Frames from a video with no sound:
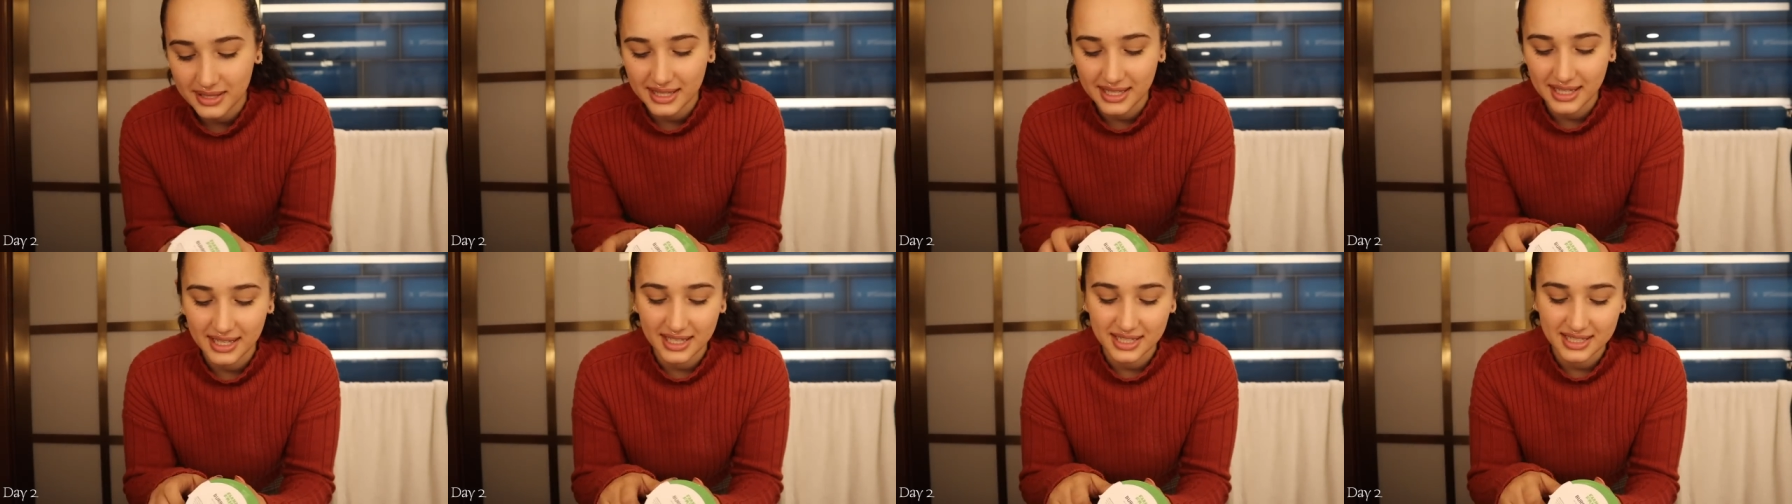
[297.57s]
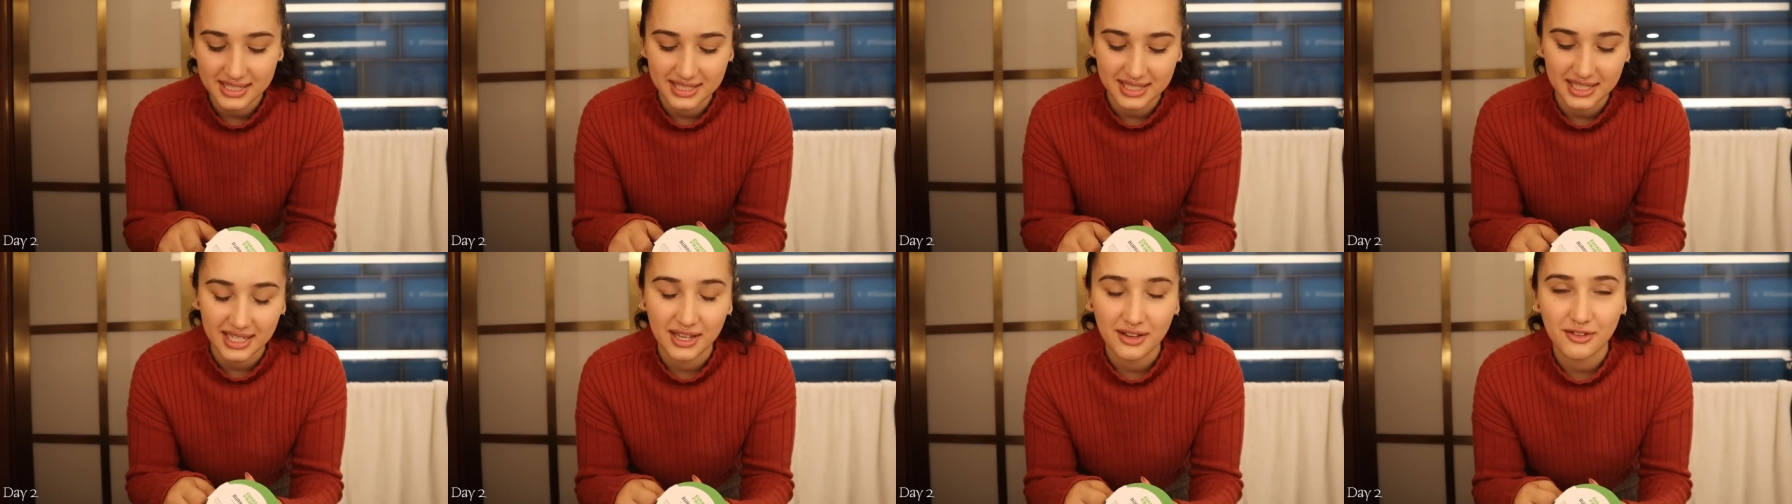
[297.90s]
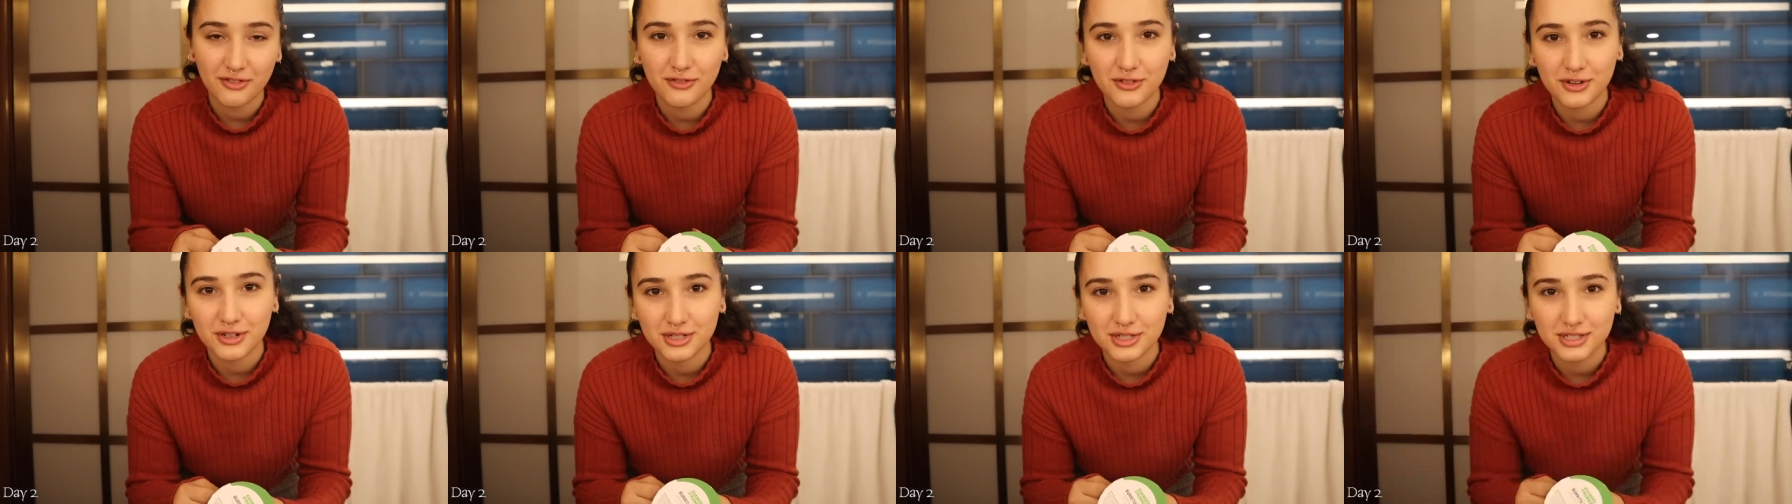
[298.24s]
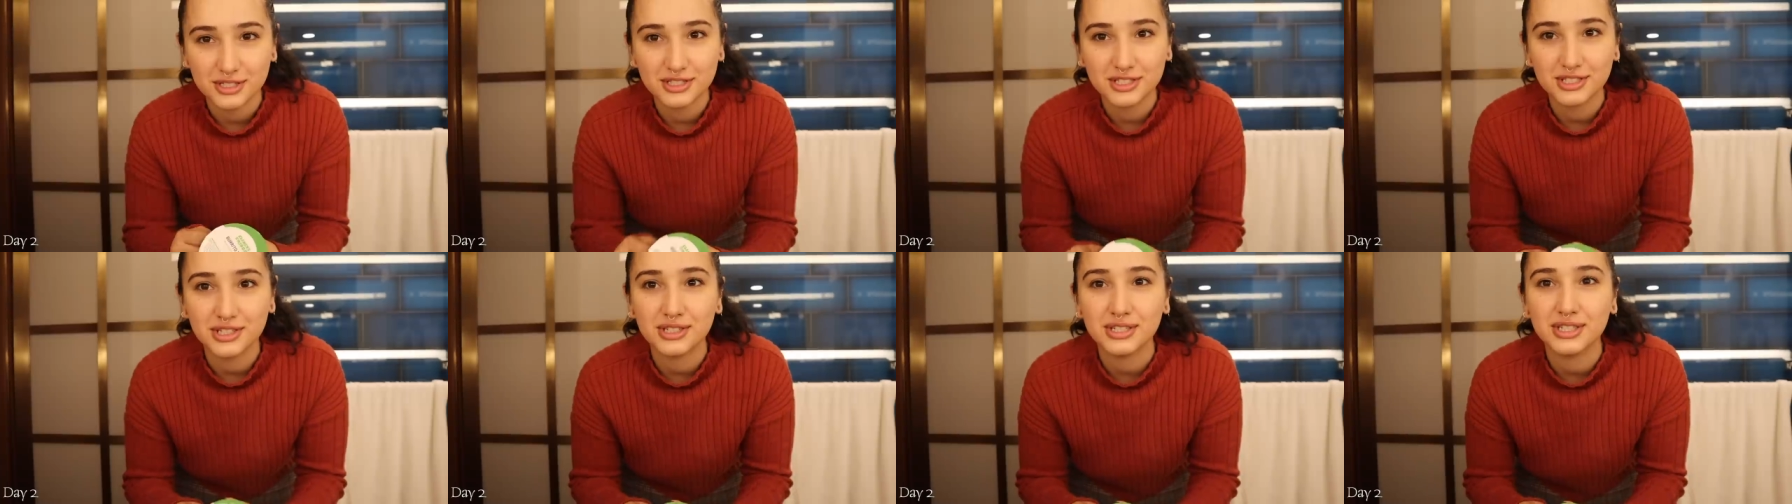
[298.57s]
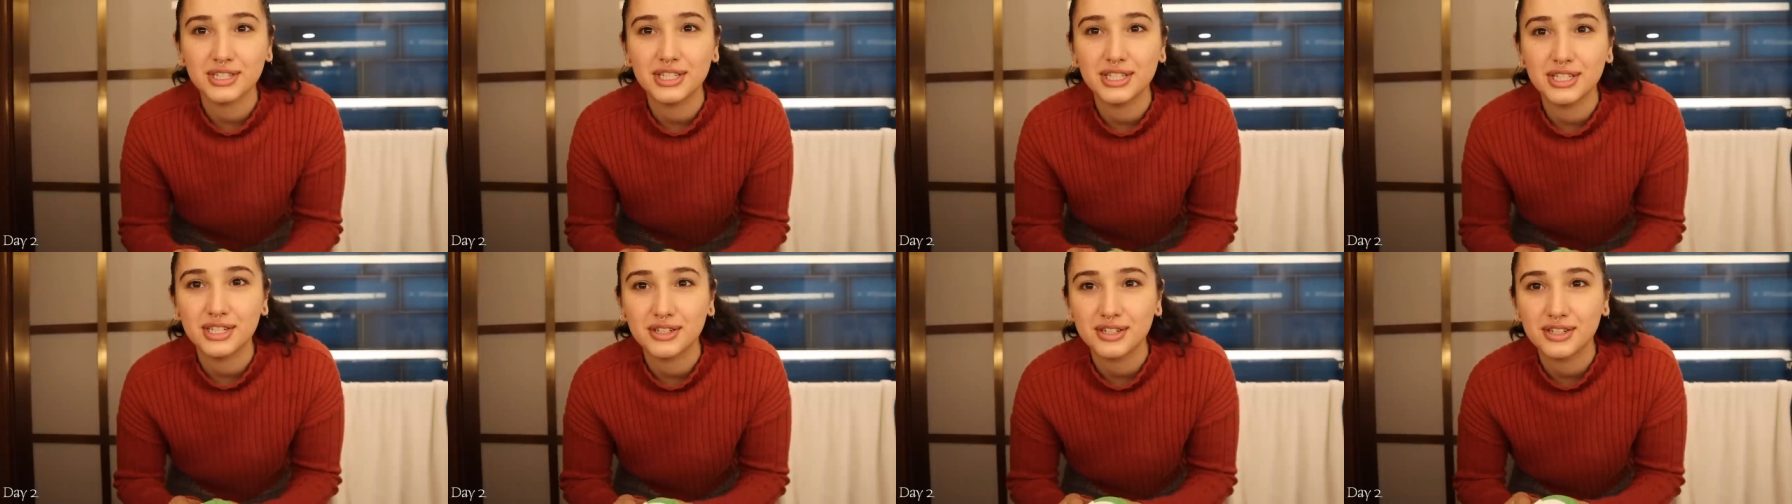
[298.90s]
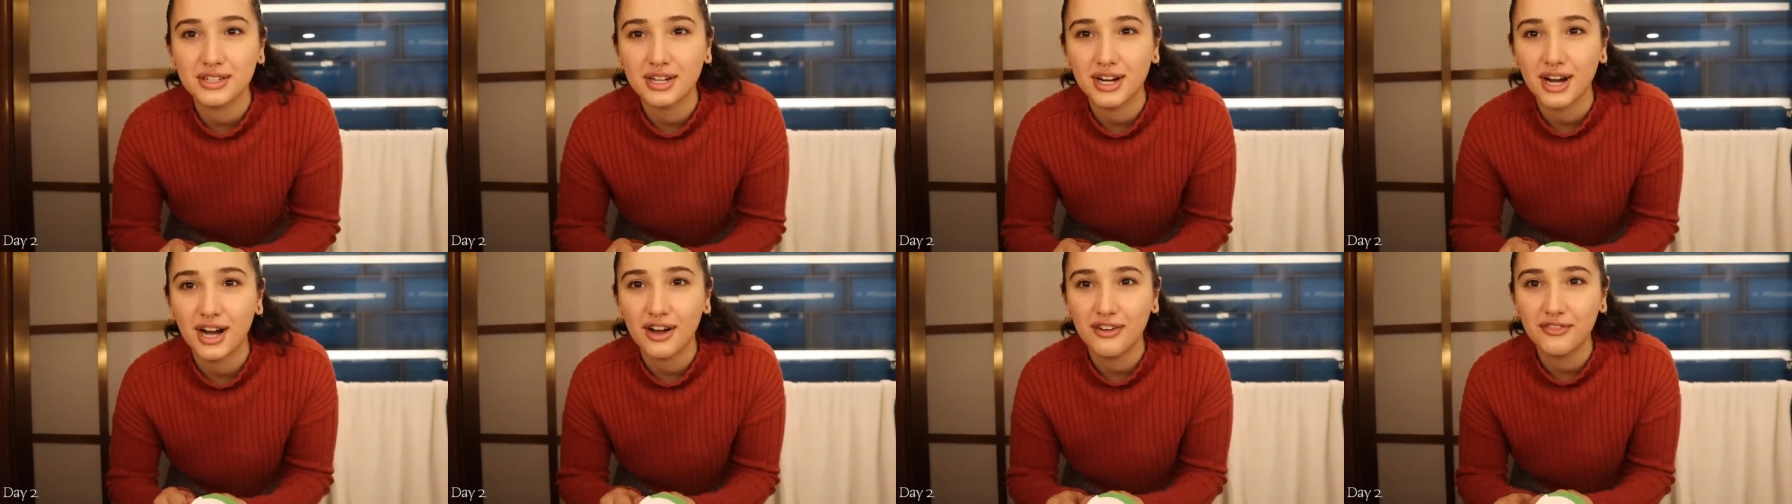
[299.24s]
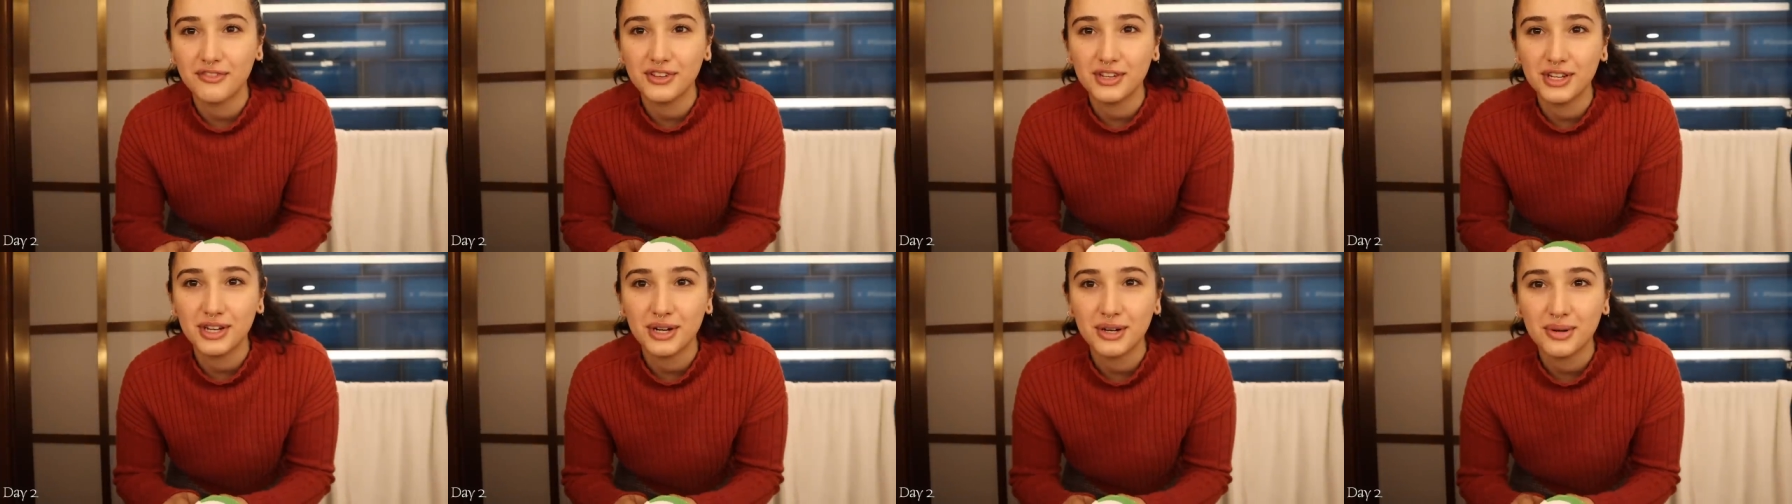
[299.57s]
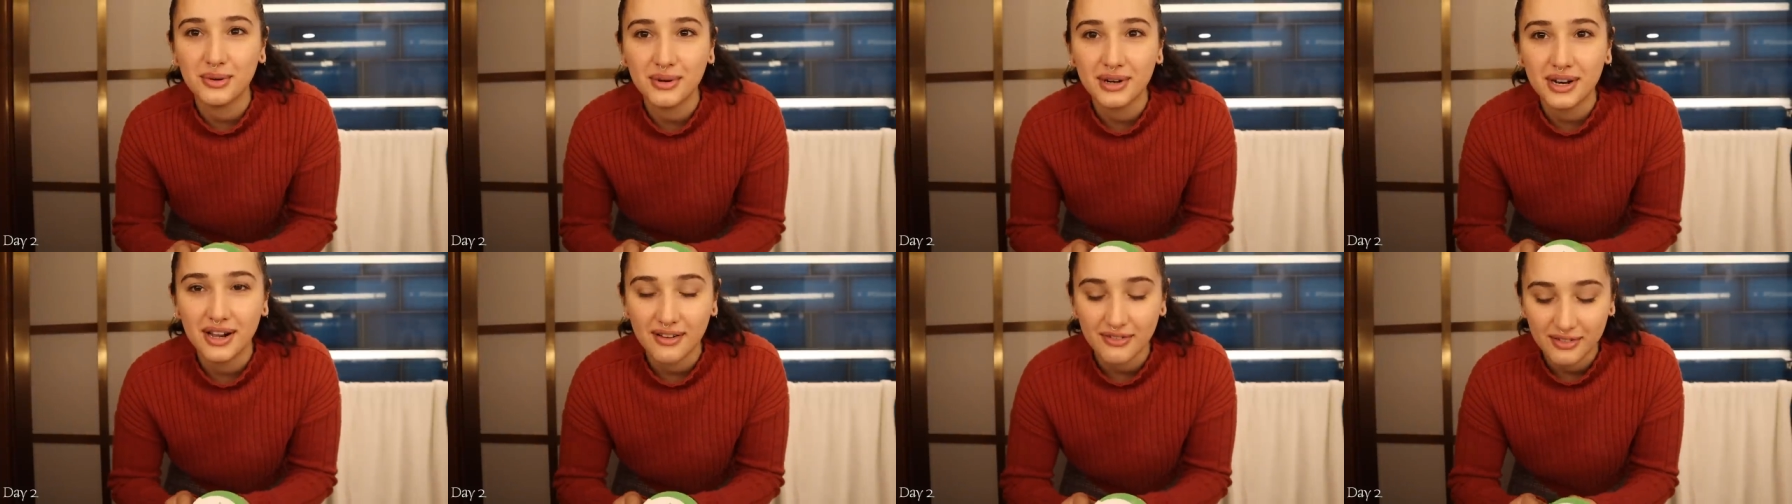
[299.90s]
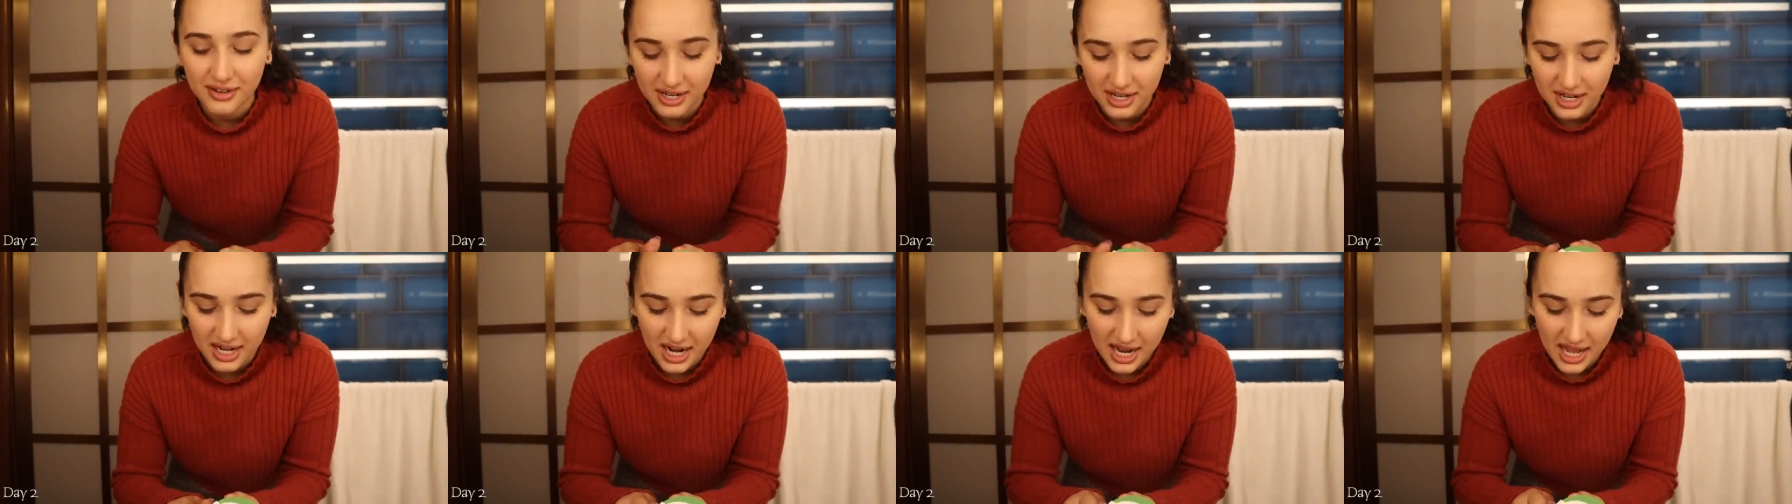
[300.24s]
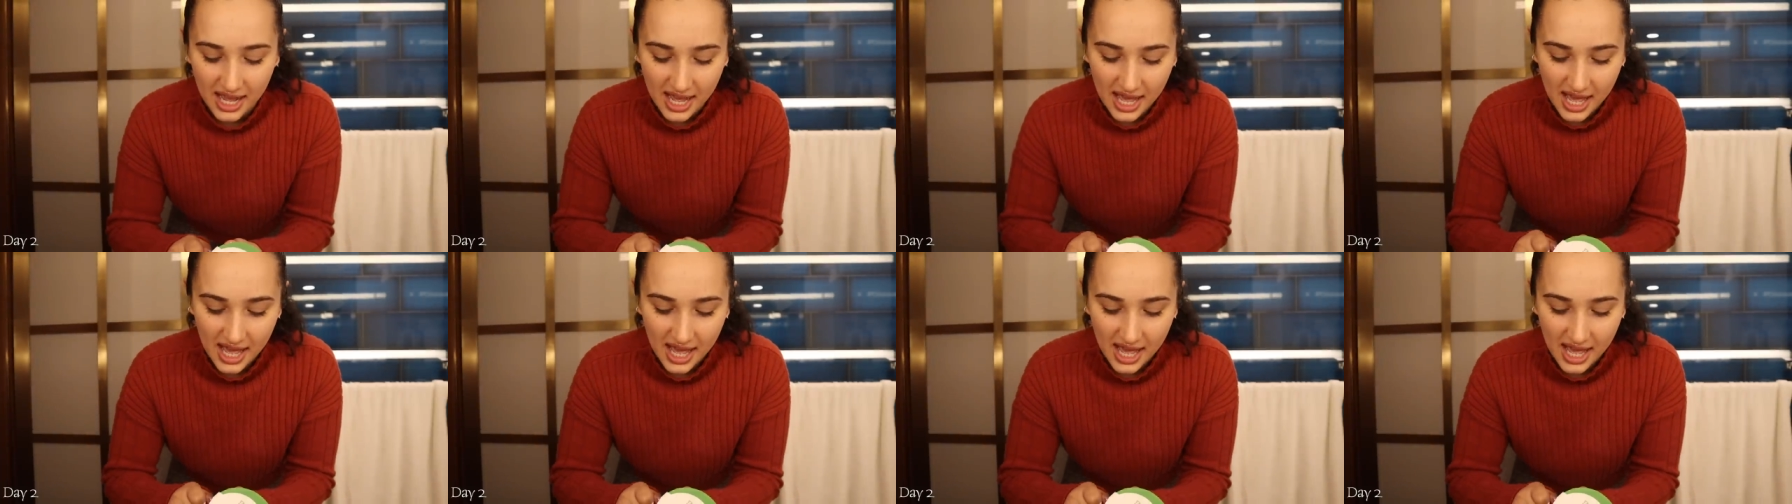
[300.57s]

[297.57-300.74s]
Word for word: I think it's like for stirring your coffee or whatever.